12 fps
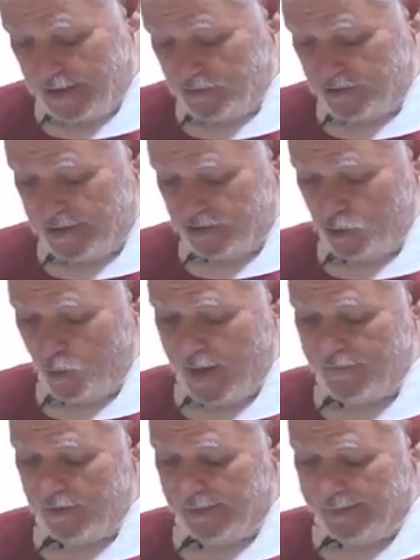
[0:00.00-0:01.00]
tells us,
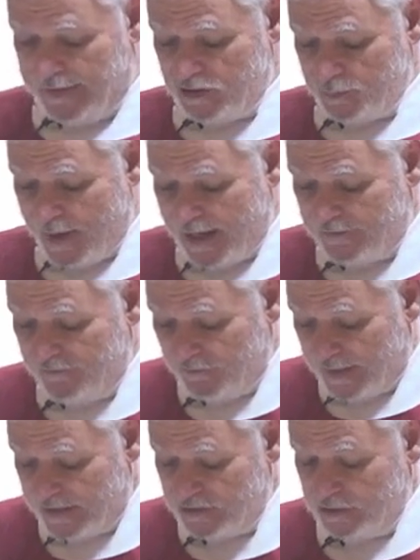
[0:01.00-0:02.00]
"Whoever eats my
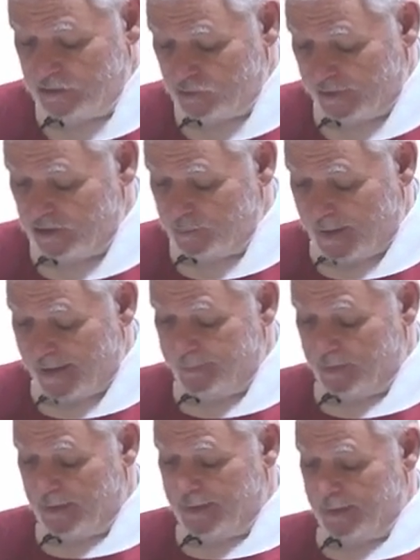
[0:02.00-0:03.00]
flesh and drinks my
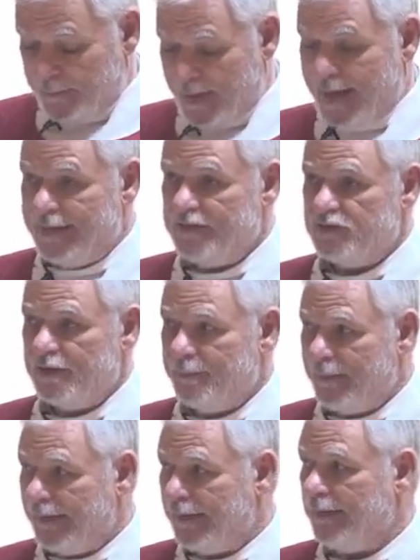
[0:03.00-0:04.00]
blood abides
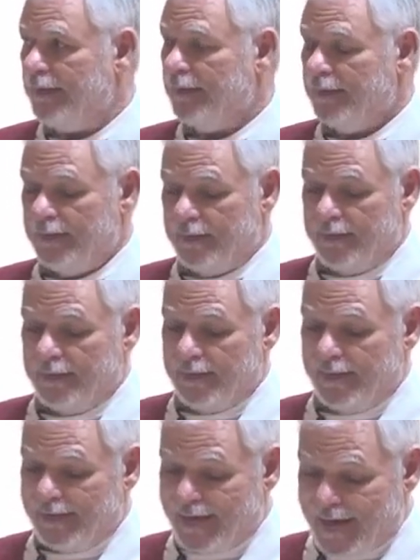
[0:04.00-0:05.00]
in me,
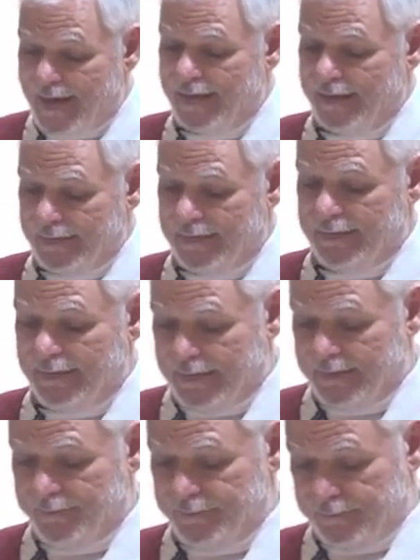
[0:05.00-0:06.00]
and I in
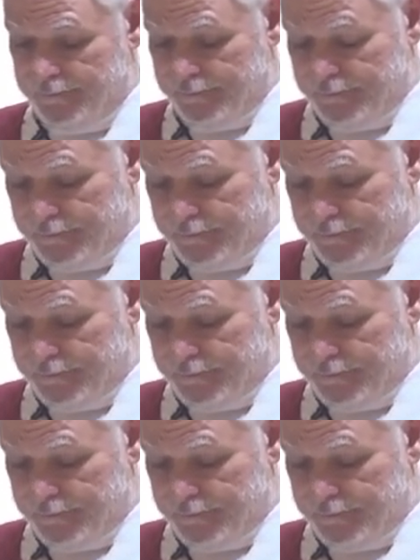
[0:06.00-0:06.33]
him."